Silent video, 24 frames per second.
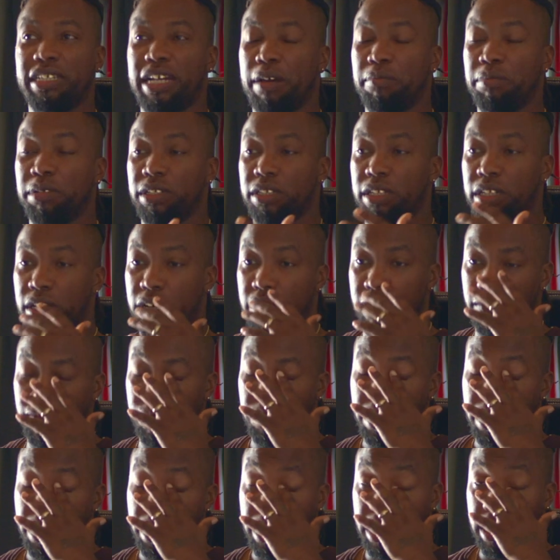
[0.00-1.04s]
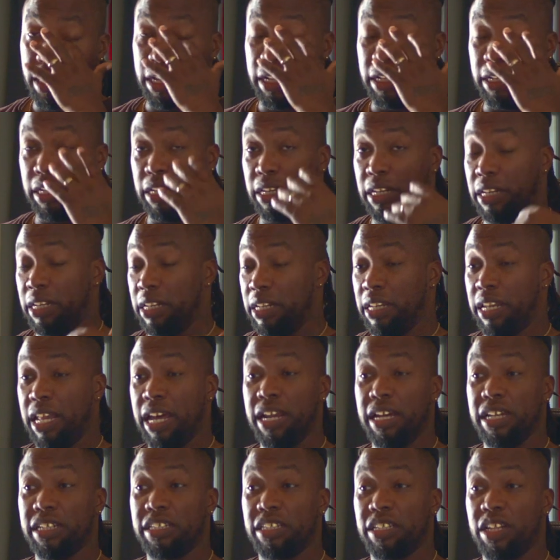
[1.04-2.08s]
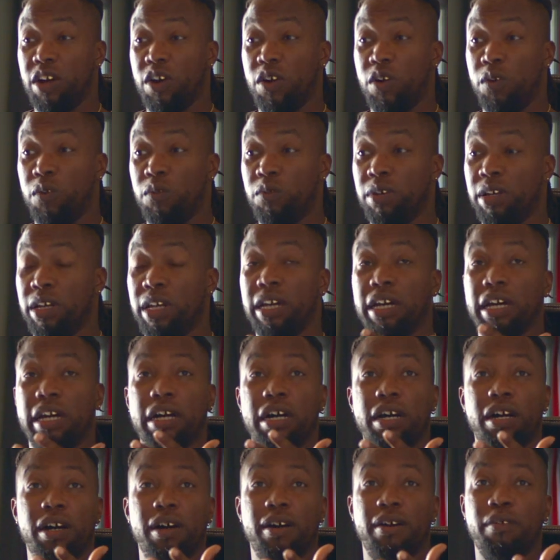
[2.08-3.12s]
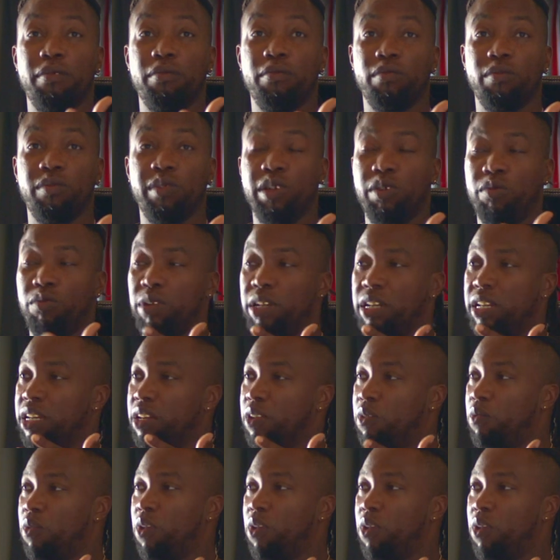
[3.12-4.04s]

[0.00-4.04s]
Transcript: type of stuff. Let us know. Uh, we willing to